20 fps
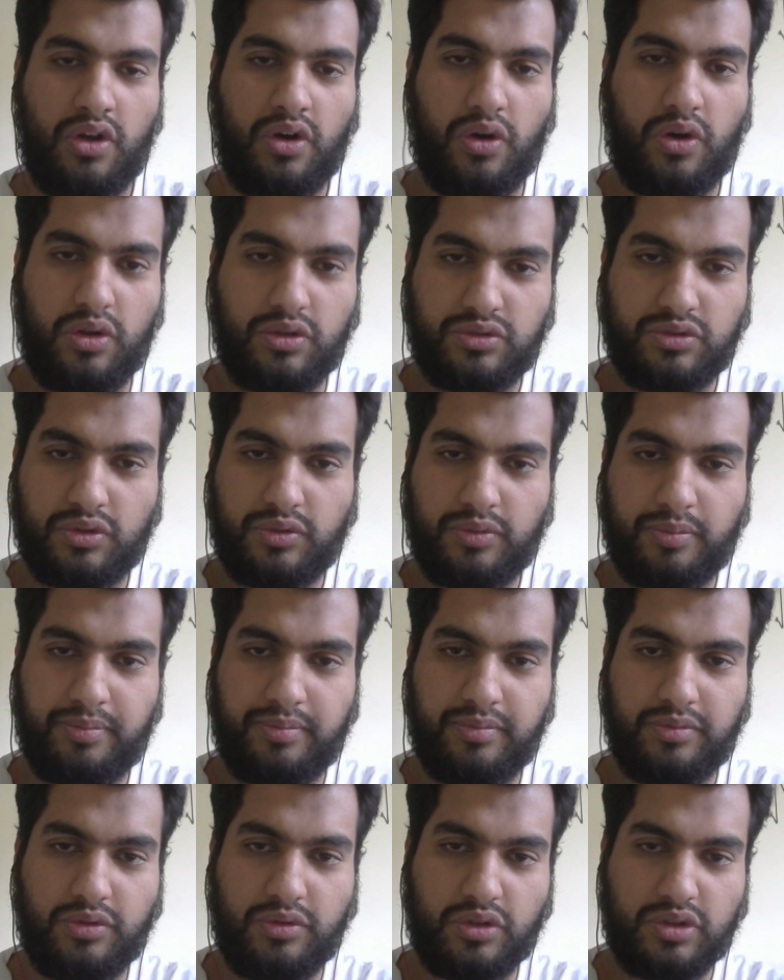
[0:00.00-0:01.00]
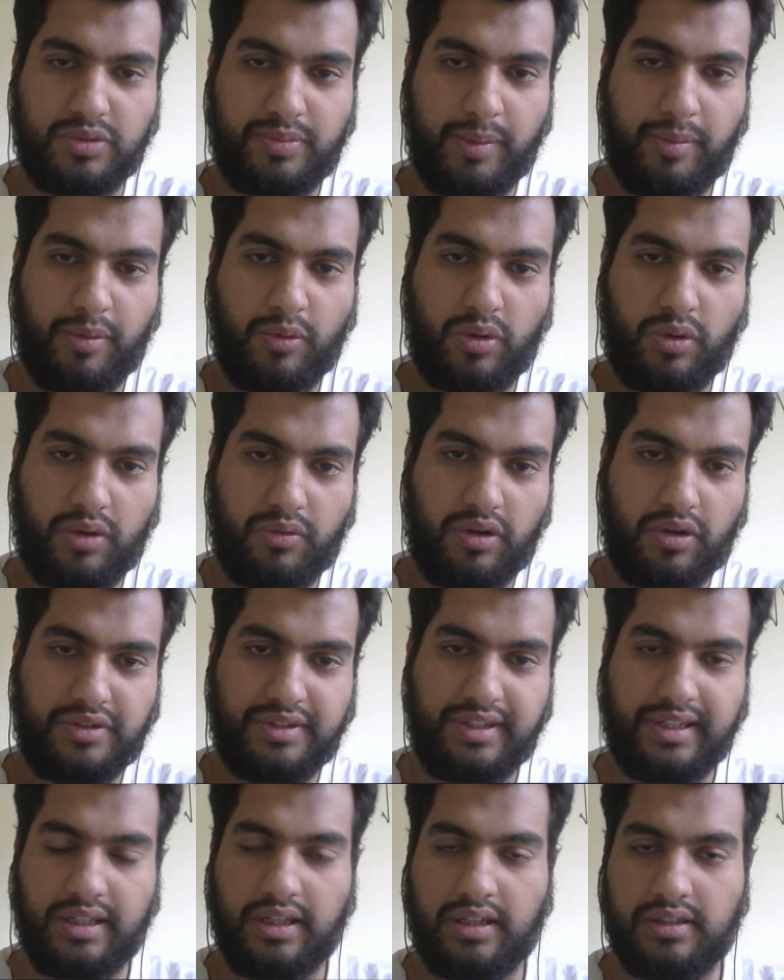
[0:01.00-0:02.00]
Also, those people who are
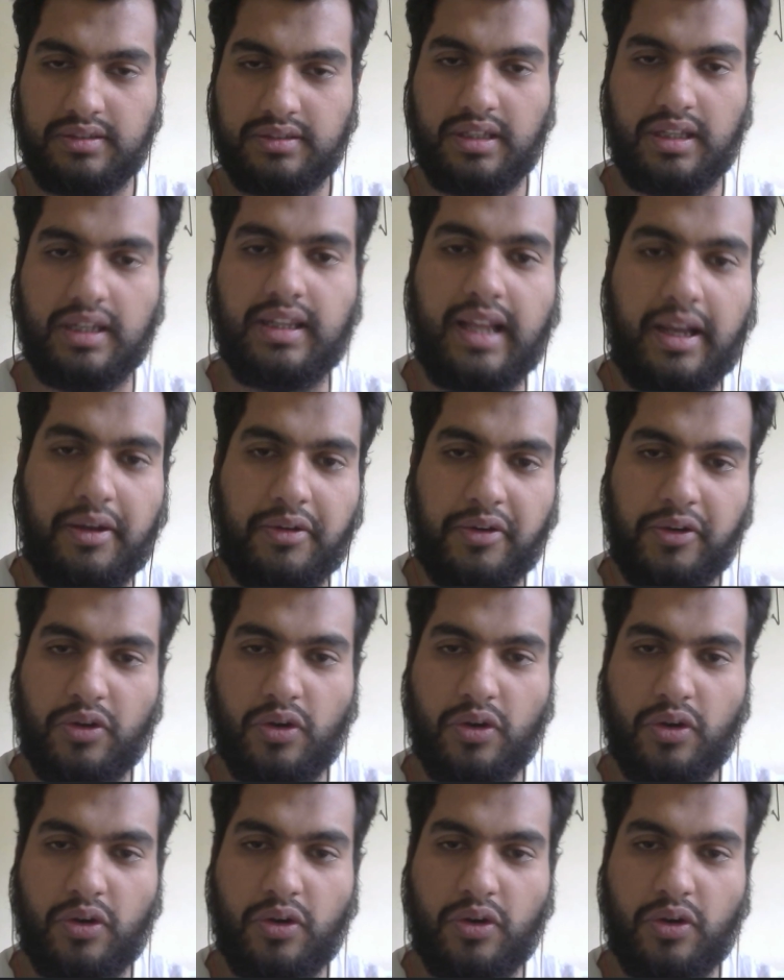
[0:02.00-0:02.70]
watching the live